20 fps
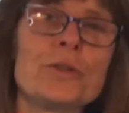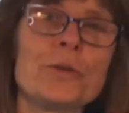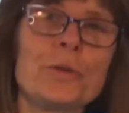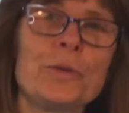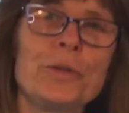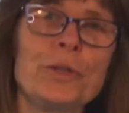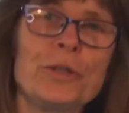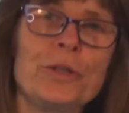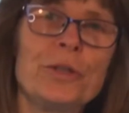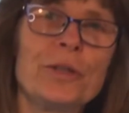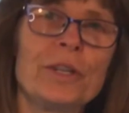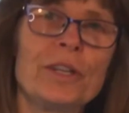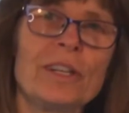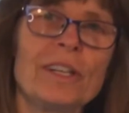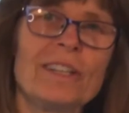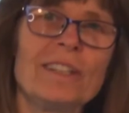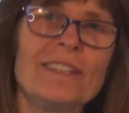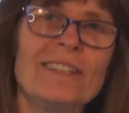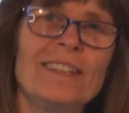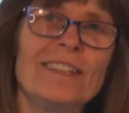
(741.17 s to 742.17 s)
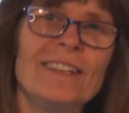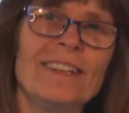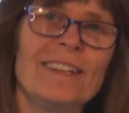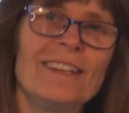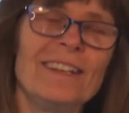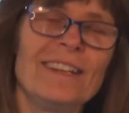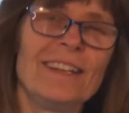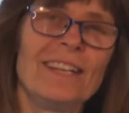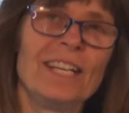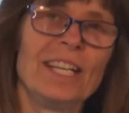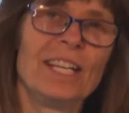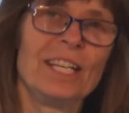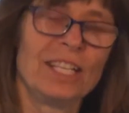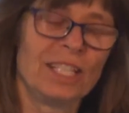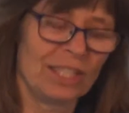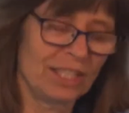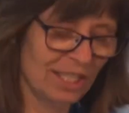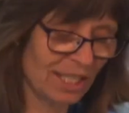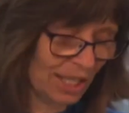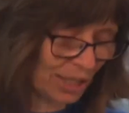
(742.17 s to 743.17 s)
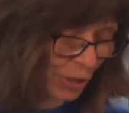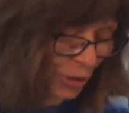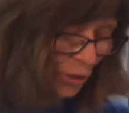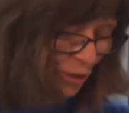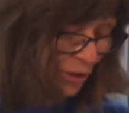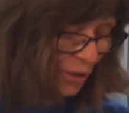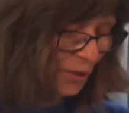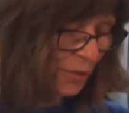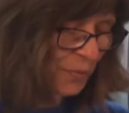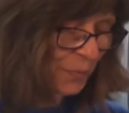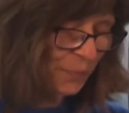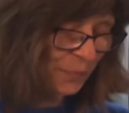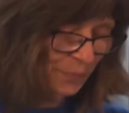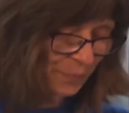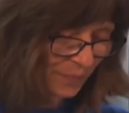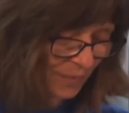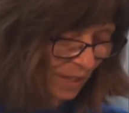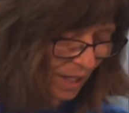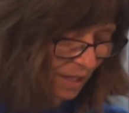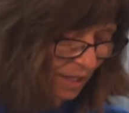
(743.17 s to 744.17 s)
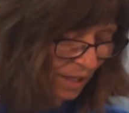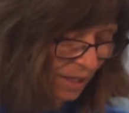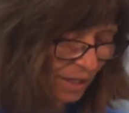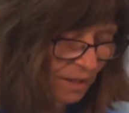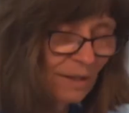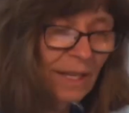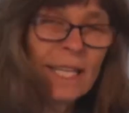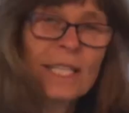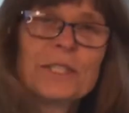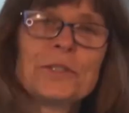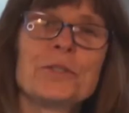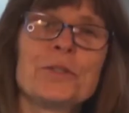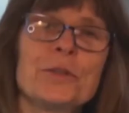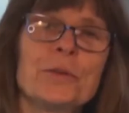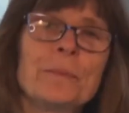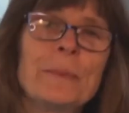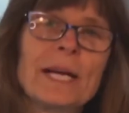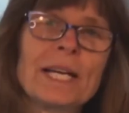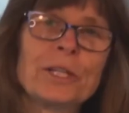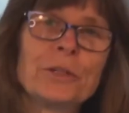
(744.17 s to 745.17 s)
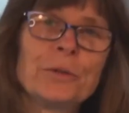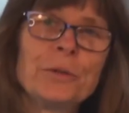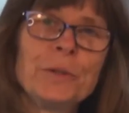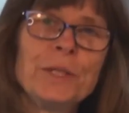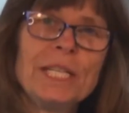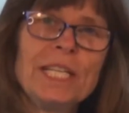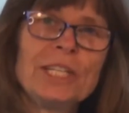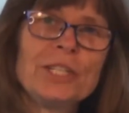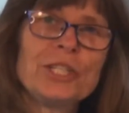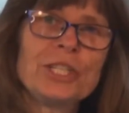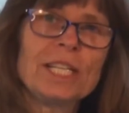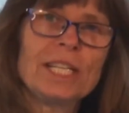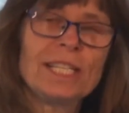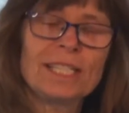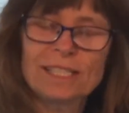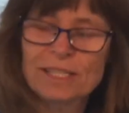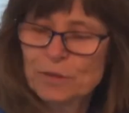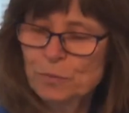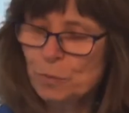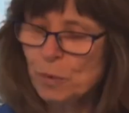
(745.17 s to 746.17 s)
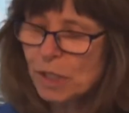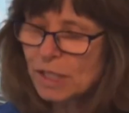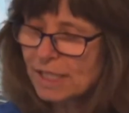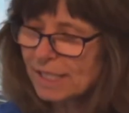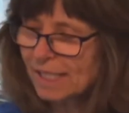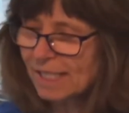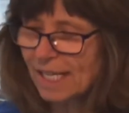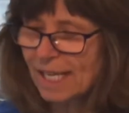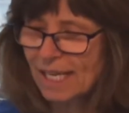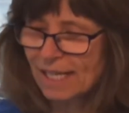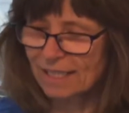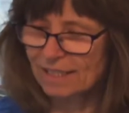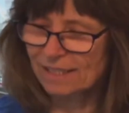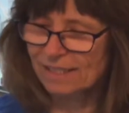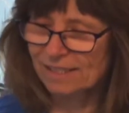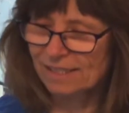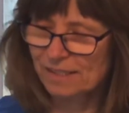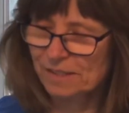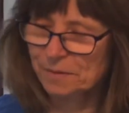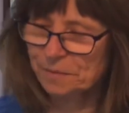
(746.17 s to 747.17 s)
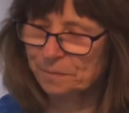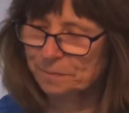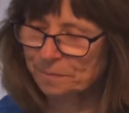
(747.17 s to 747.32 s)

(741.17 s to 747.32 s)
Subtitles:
to your dish. All right, so macaroni and cheese. What's next?